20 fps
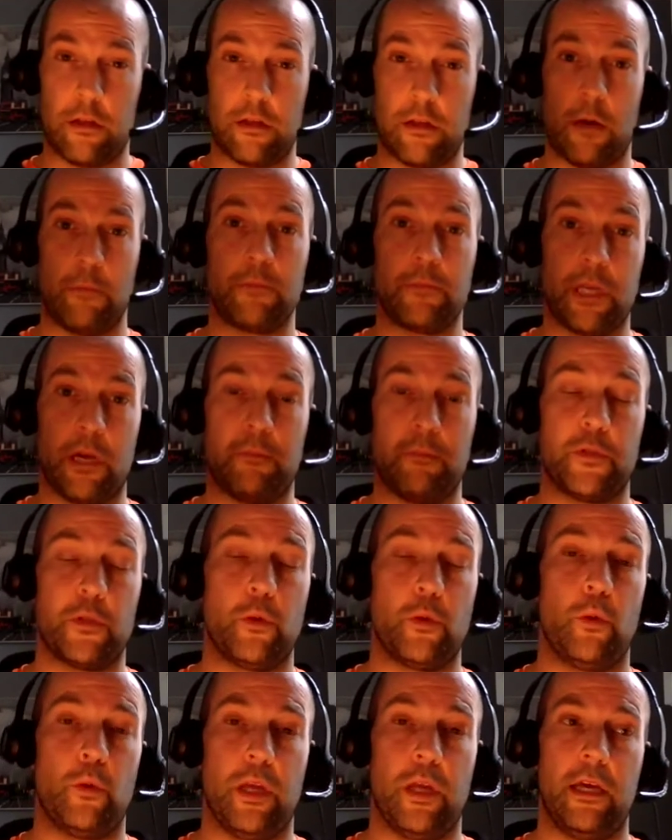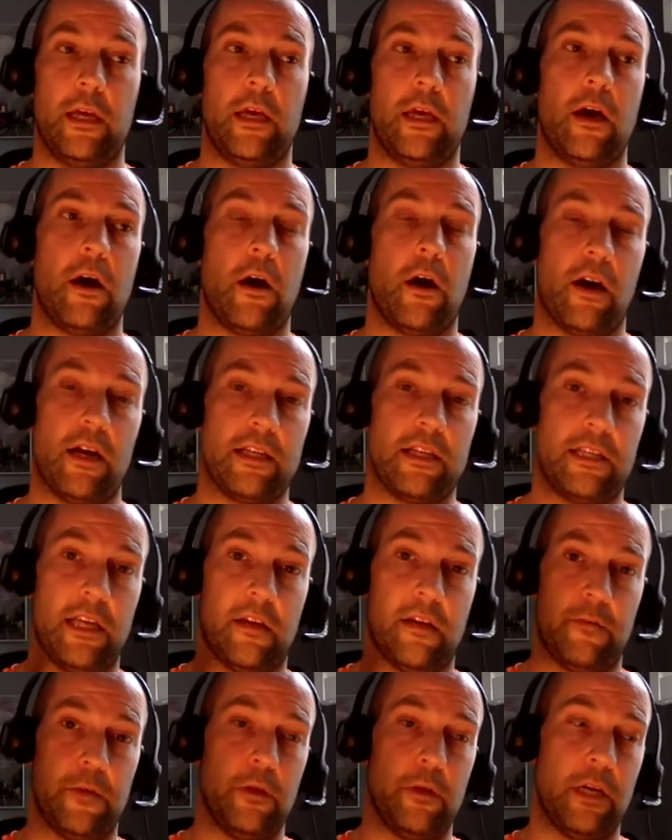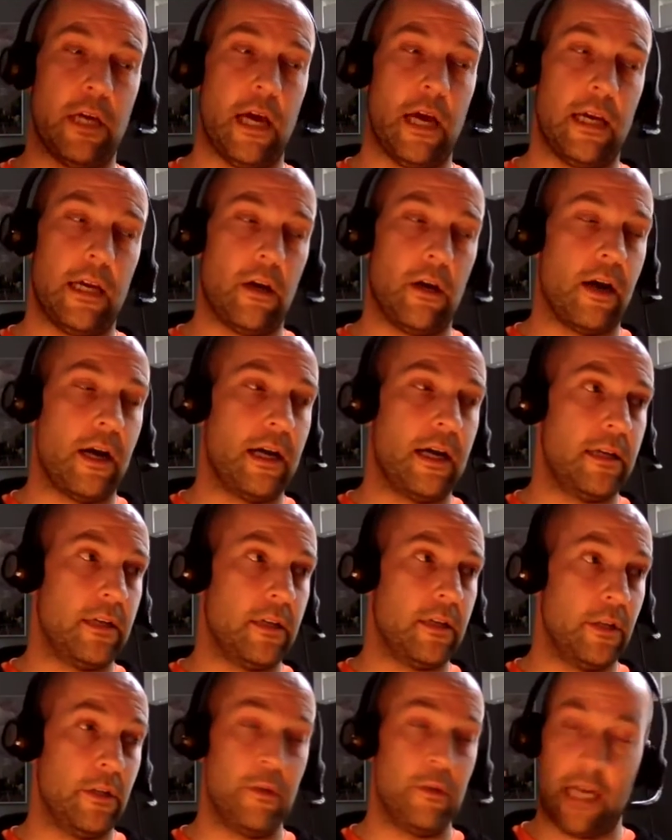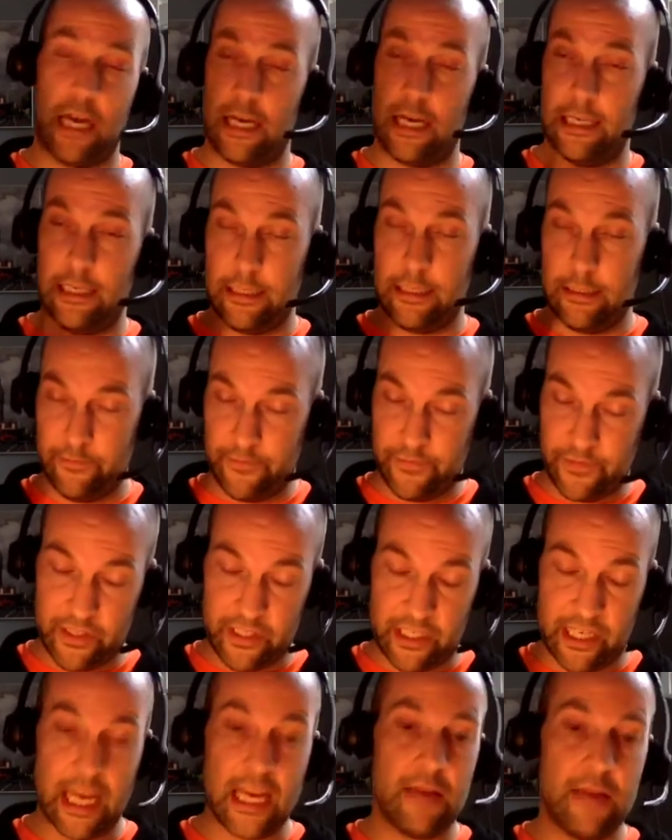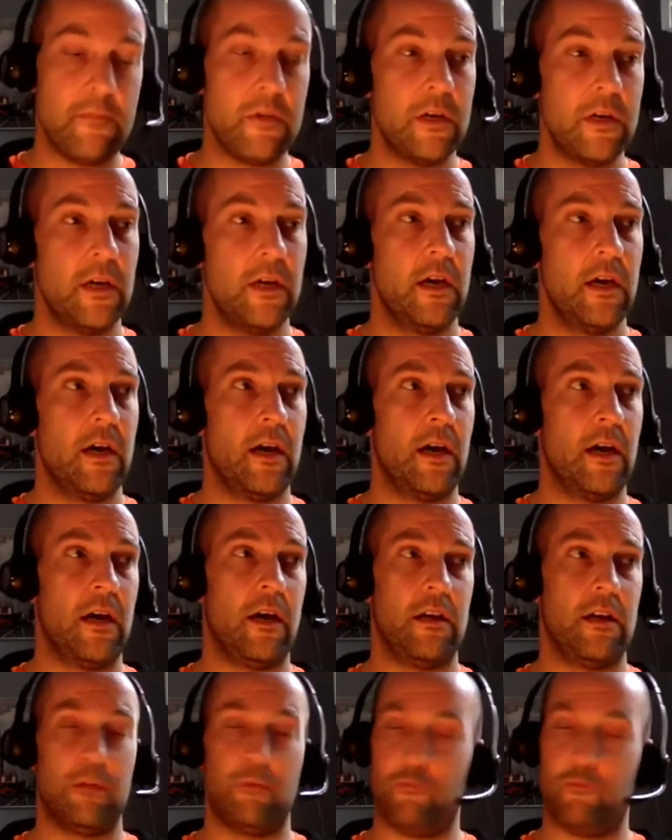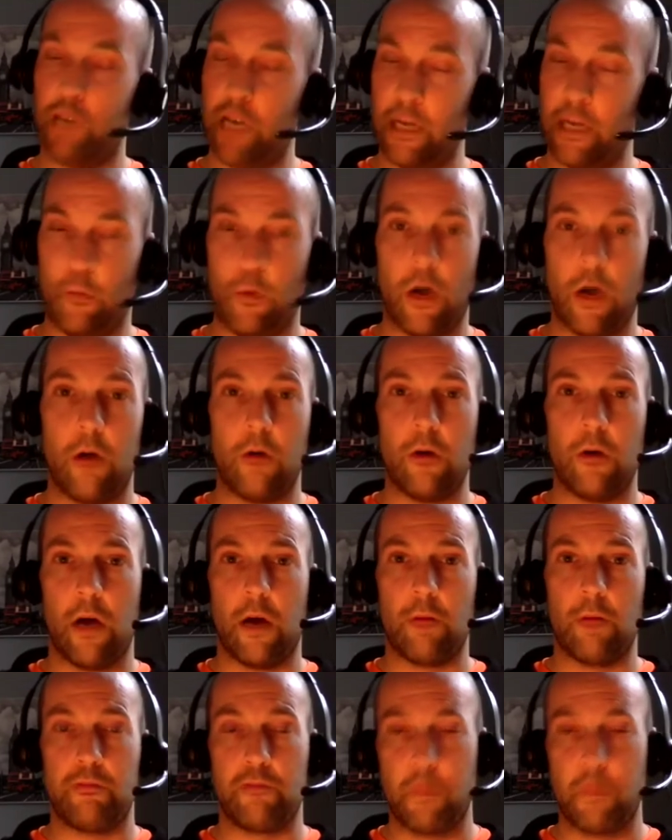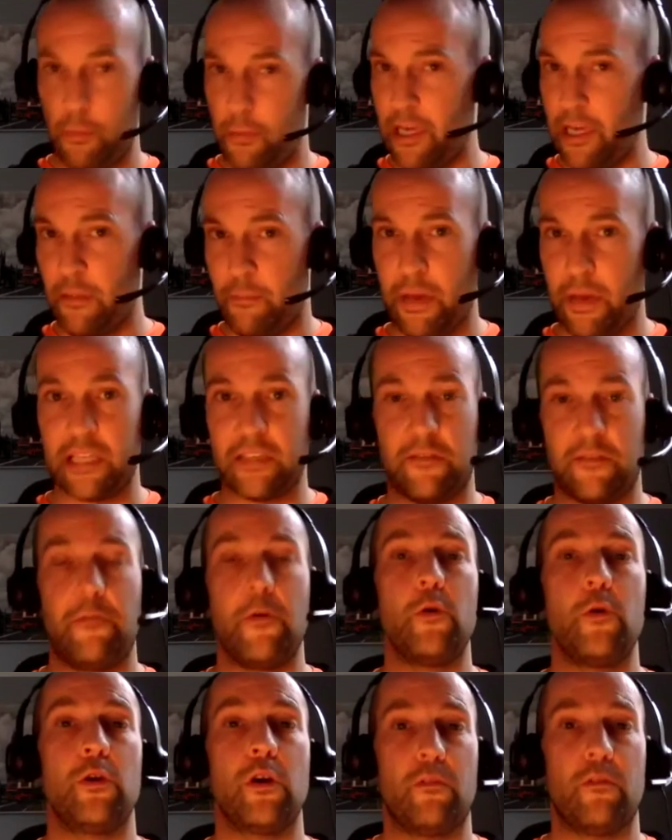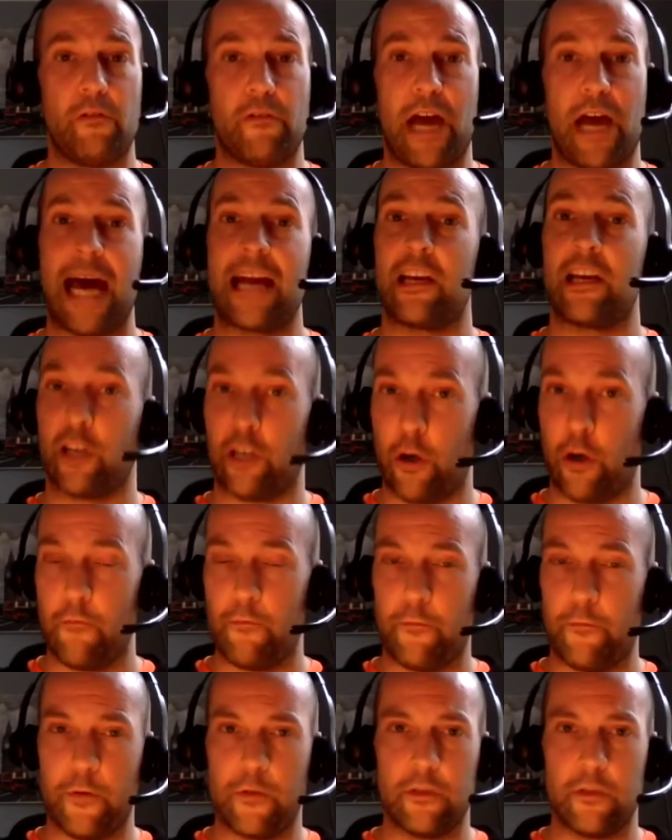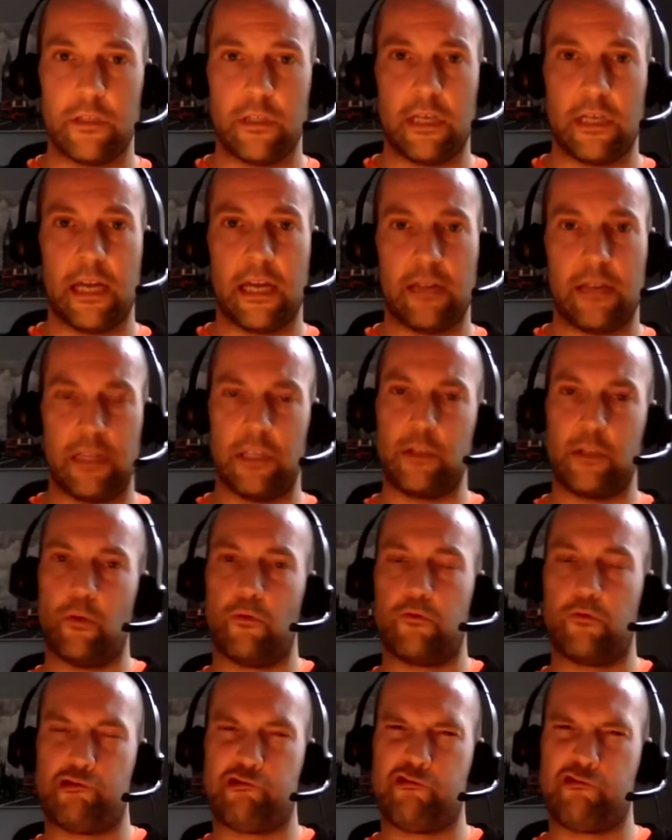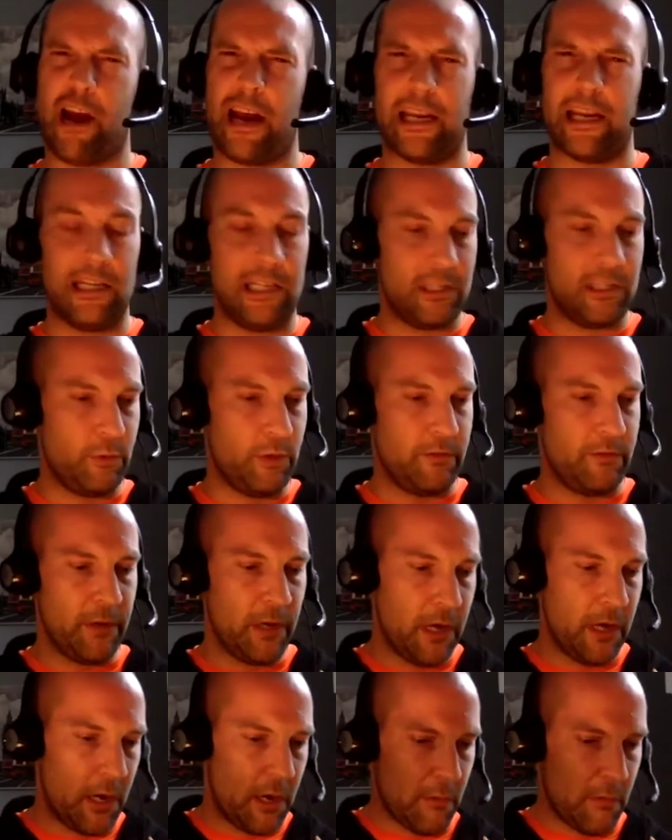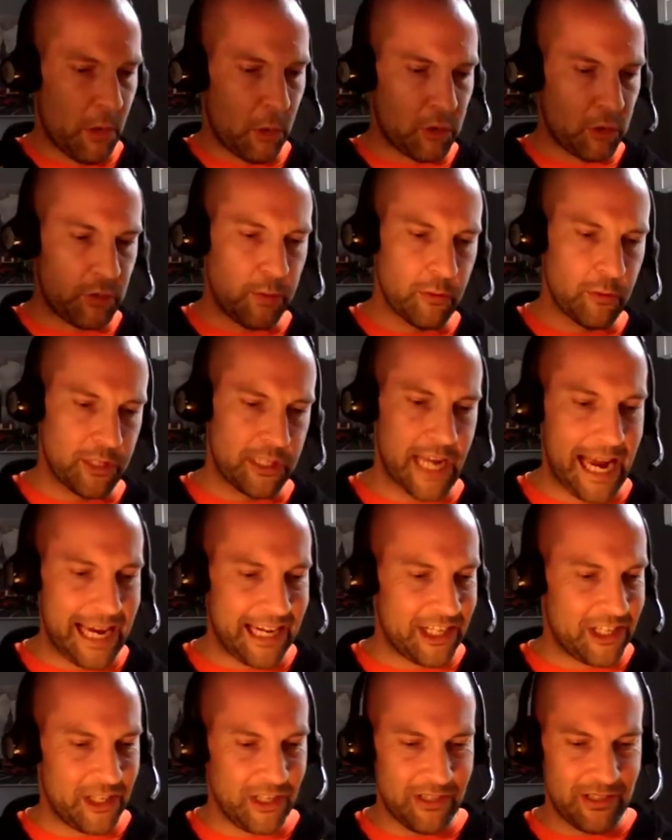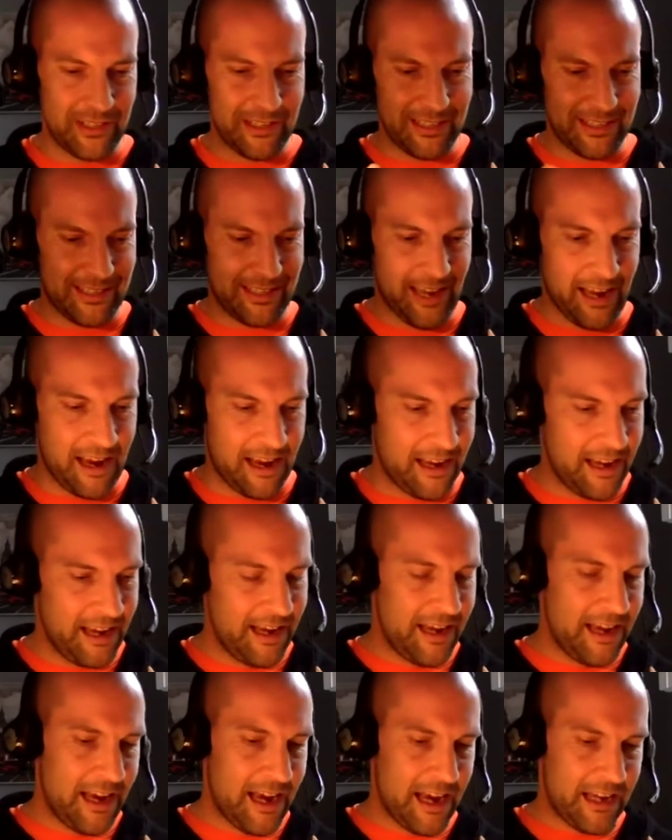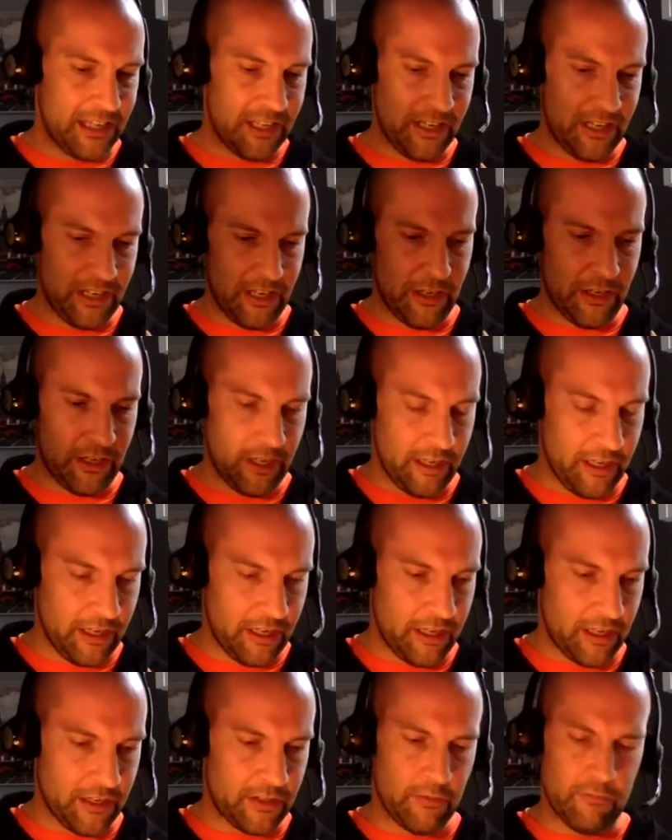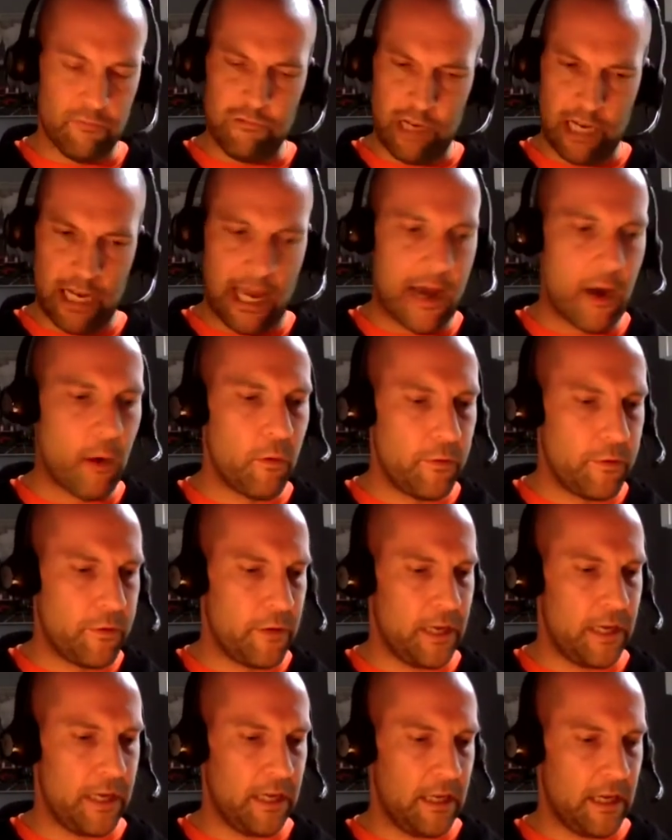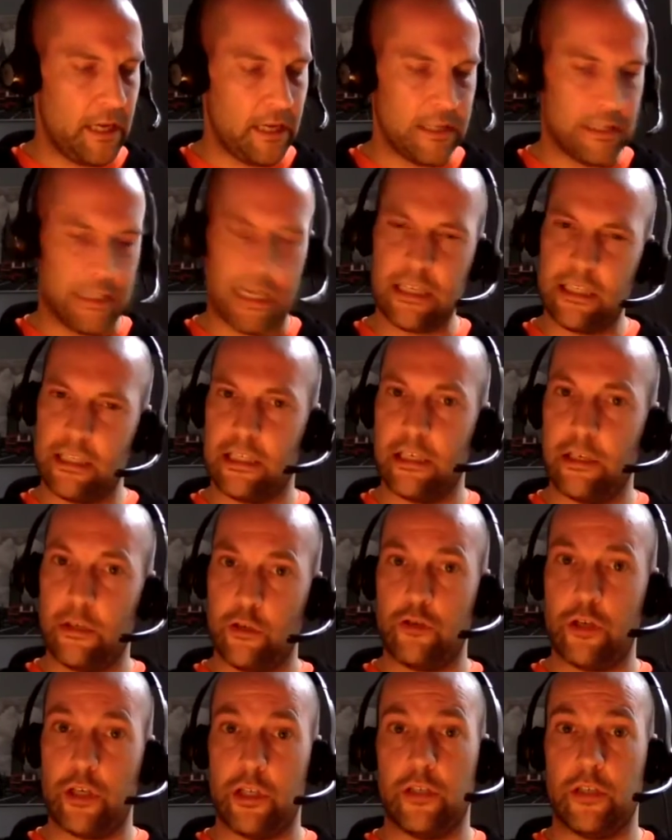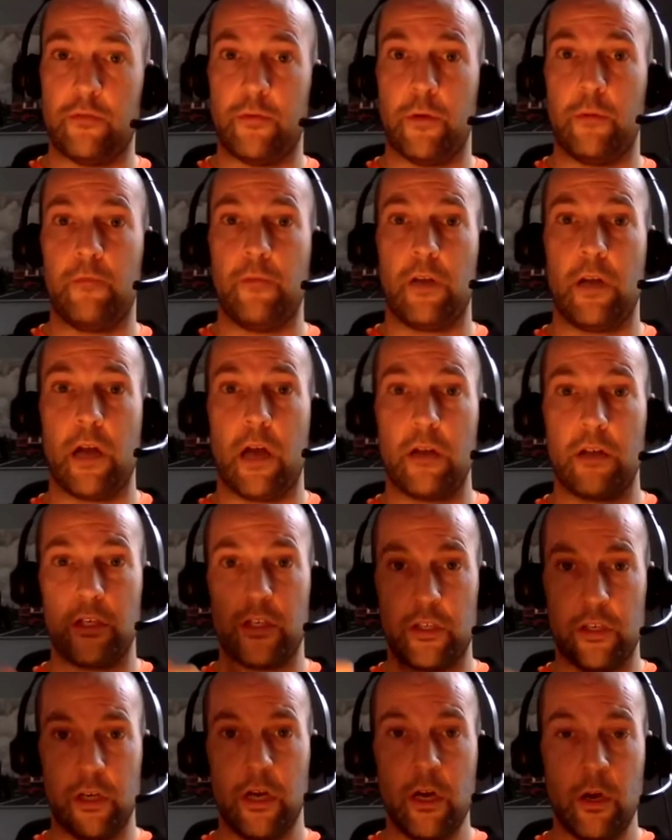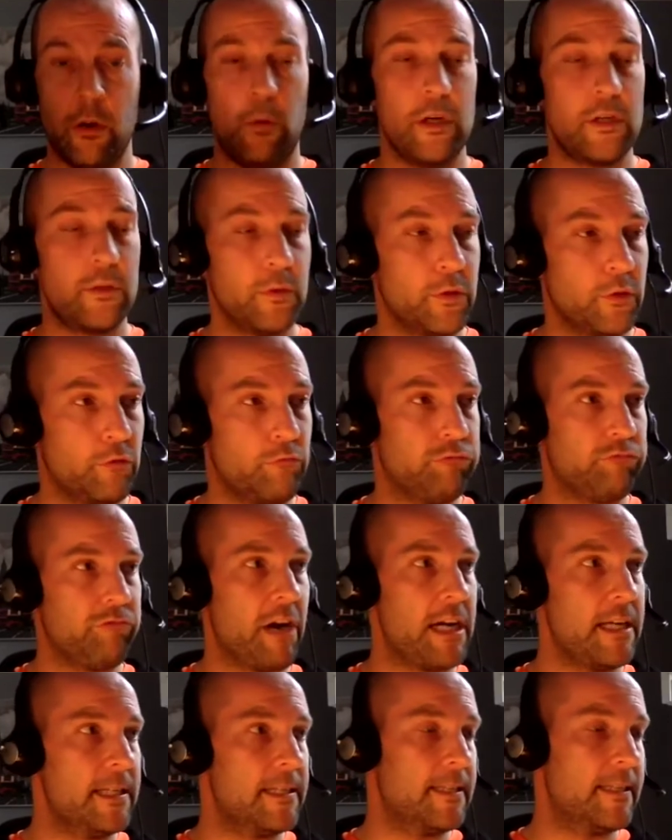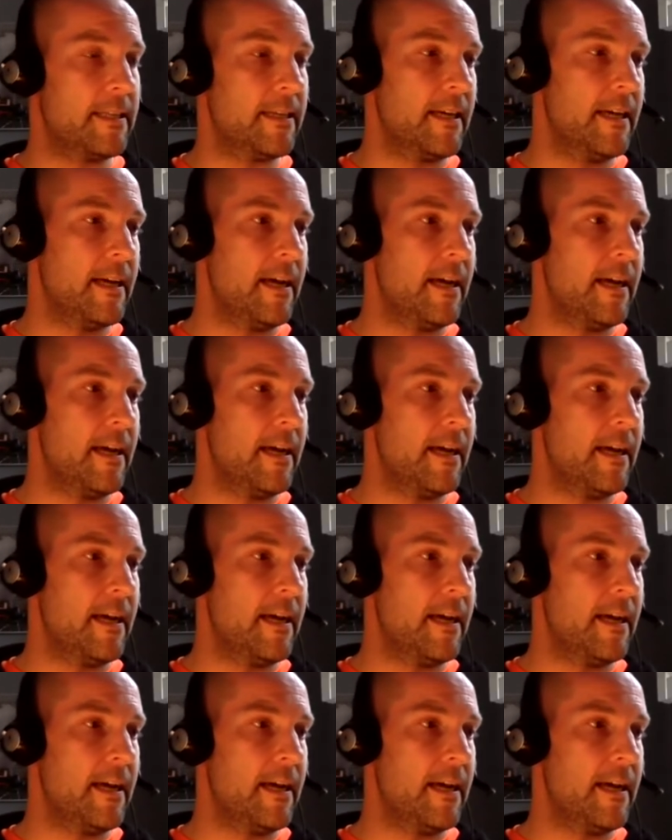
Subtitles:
Thumbs up to all the ICF UK team. They did really well. Probably the best food I've ever had at a conference. They had these sort of trays with multiple sections, and you eat some really healthy and tasty, nutritious food for lunch, which was great.